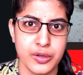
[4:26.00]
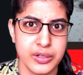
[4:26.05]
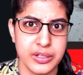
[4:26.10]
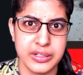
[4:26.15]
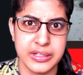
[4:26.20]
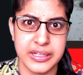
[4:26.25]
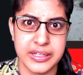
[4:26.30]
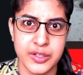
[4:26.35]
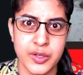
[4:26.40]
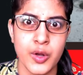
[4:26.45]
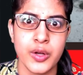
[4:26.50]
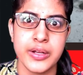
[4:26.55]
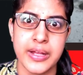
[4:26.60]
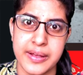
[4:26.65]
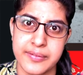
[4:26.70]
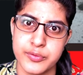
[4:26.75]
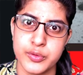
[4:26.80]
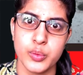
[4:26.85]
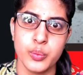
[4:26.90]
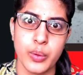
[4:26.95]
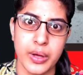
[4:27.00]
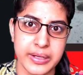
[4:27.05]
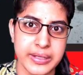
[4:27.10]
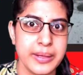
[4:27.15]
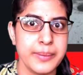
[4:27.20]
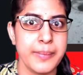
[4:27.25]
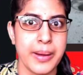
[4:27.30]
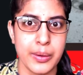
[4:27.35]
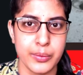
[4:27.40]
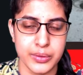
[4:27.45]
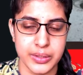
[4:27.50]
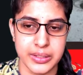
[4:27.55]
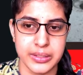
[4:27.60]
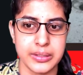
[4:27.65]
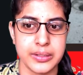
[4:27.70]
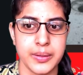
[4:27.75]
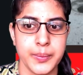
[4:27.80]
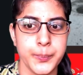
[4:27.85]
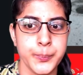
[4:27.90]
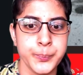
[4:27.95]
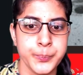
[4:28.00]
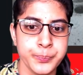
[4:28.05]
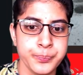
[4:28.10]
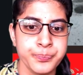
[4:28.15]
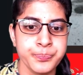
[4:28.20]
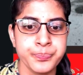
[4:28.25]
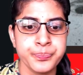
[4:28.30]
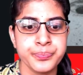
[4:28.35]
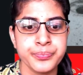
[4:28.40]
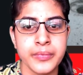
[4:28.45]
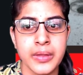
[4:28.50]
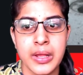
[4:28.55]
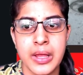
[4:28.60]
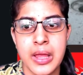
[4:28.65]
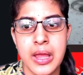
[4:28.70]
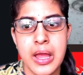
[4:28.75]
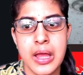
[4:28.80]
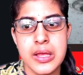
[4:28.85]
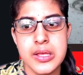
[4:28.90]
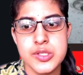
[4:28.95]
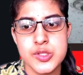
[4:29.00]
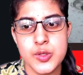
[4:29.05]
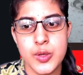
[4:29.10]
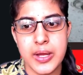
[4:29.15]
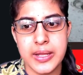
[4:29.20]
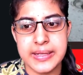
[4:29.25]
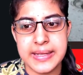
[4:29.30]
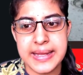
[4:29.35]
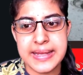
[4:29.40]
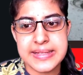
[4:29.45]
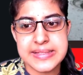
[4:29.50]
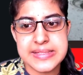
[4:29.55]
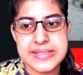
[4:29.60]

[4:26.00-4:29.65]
need not have to worry about it so our next